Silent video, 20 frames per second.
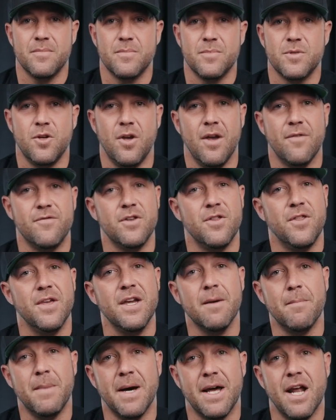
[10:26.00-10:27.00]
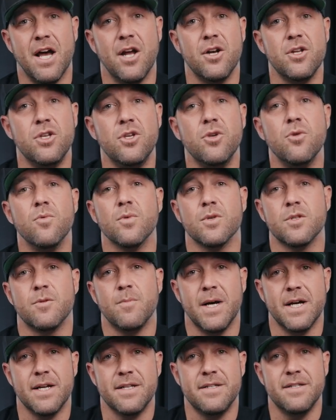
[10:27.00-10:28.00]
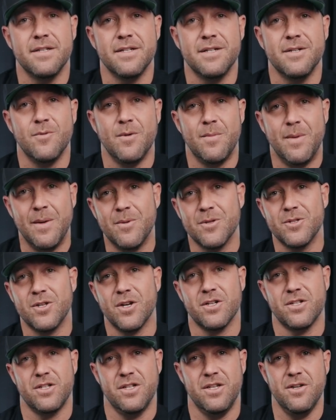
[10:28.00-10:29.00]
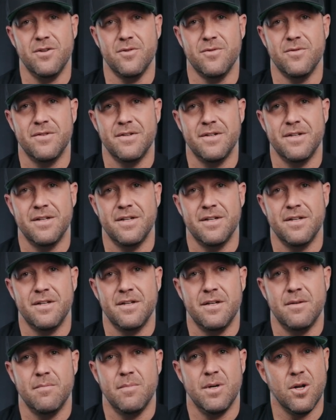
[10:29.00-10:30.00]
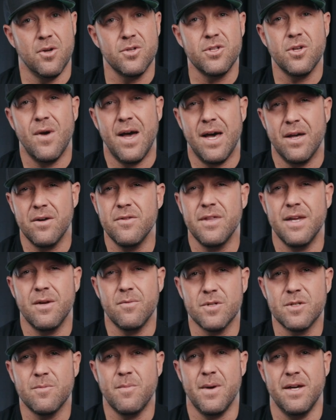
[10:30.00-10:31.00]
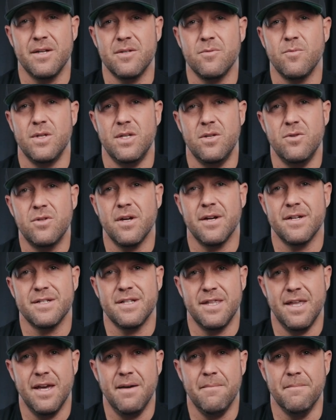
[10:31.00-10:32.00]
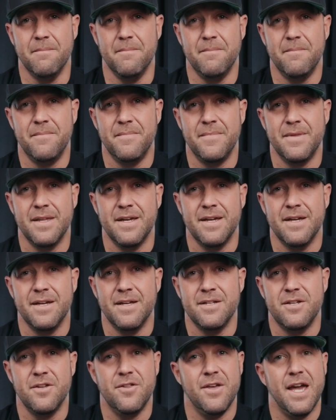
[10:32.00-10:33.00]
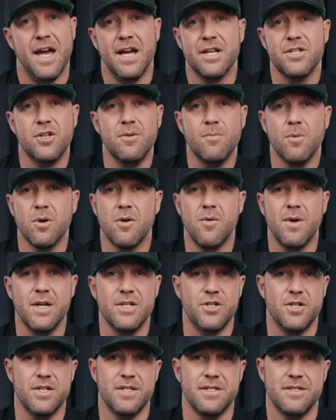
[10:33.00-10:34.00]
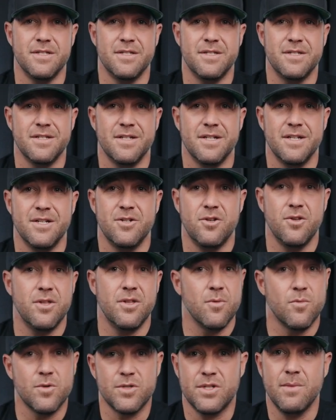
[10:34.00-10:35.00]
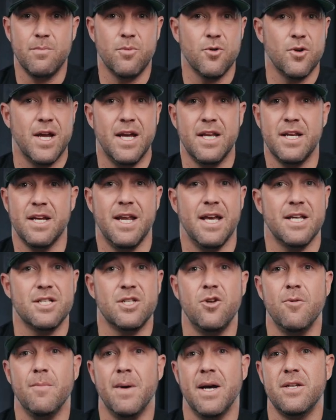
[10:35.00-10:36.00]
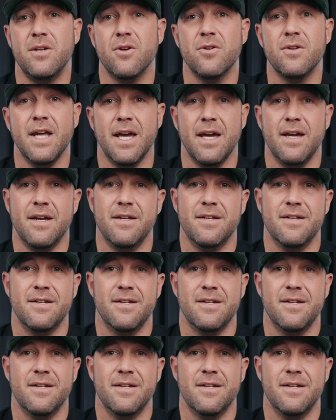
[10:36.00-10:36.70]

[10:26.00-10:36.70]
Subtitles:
So you have to think about, how do you respond when people talk to you? But also, how do they respond when you talk to them? Do they ask you more questions? Do they reciprocate and ask you about your day?